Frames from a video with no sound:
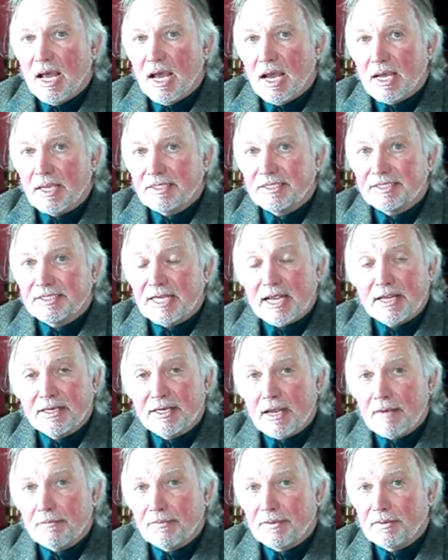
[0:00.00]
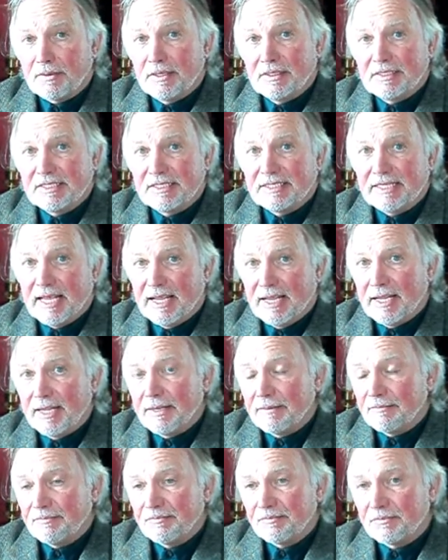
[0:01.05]
I stand up and say,
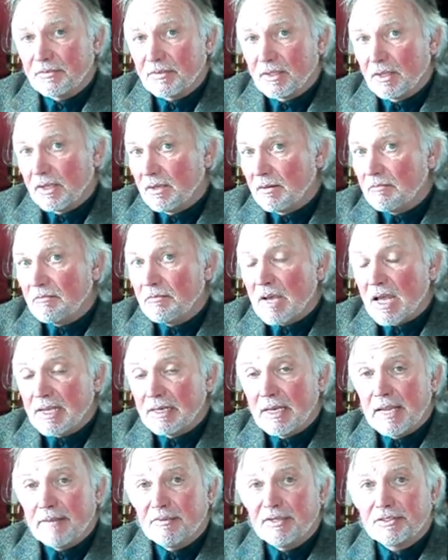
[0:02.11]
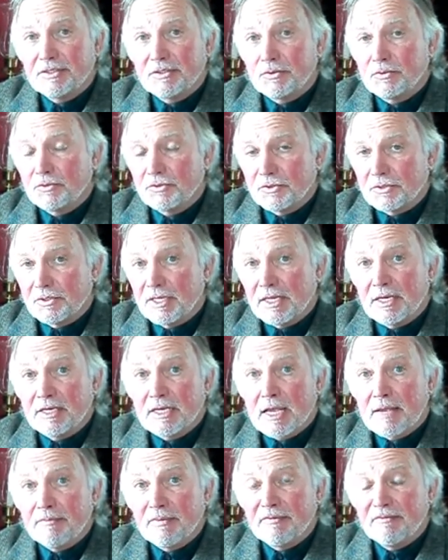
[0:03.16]
my name is Susan and
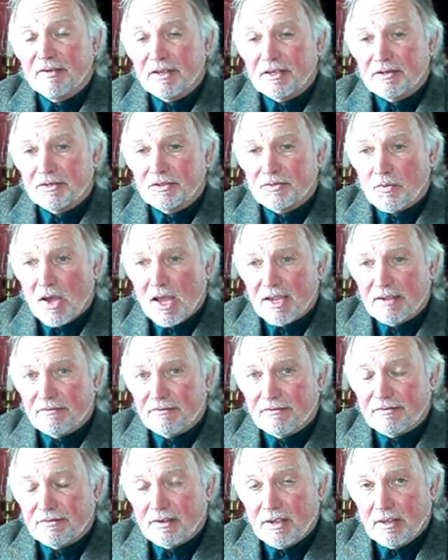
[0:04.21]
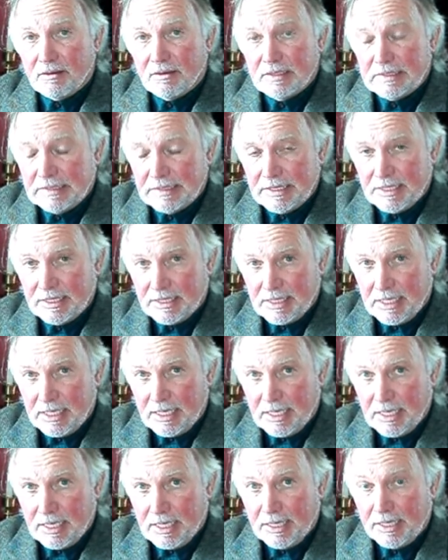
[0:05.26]
I'm a vicar's wife,
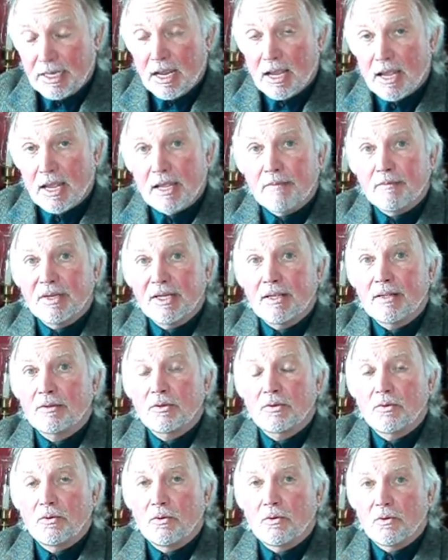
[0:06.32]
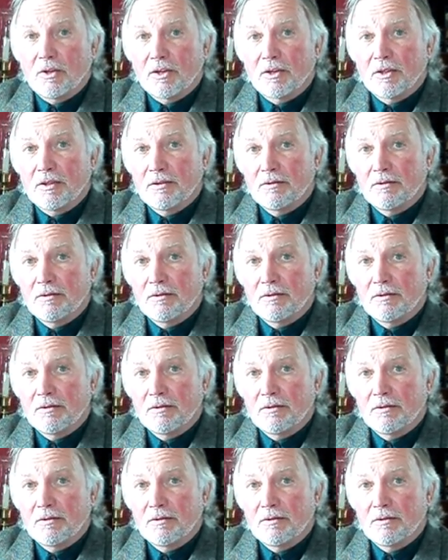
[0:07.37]
and I am an alcoholic.